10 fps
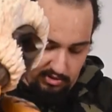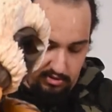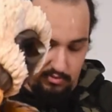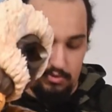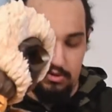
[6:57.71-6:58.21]

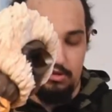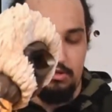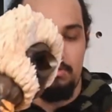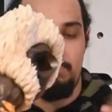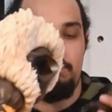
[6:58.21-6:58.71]
in
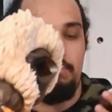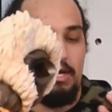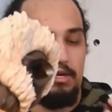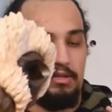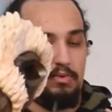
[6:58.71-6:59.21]
with
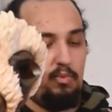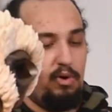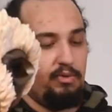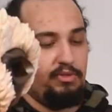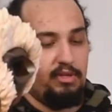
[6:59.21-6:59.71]
magnet.
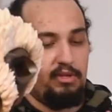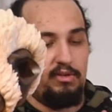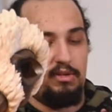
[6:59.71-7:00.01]
Well, the